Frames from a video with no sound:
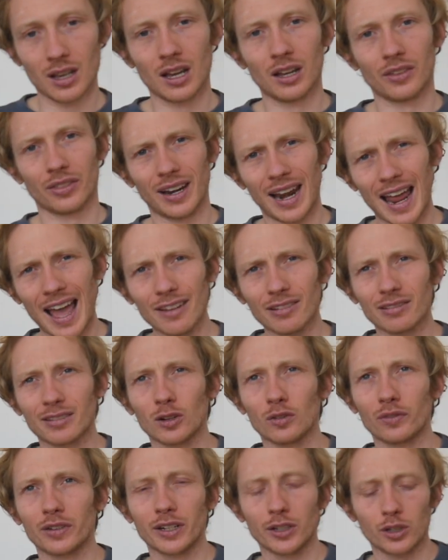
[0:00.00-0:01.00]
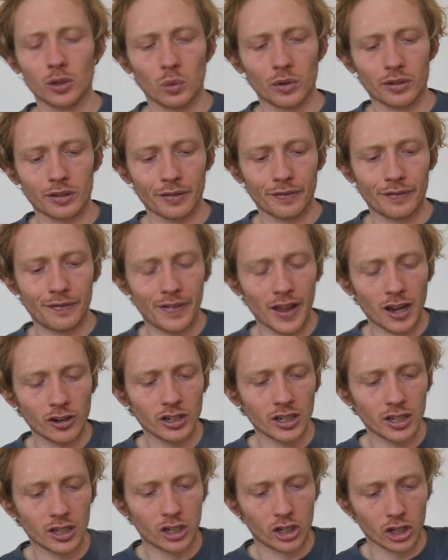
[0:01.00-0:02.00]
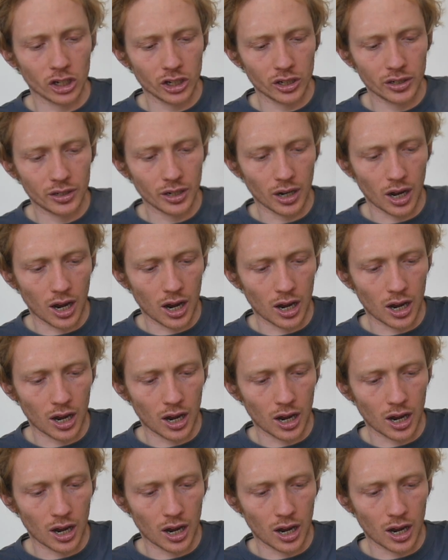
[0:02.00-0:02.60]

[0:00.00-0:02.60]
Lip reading: The last Silvanito was a very good,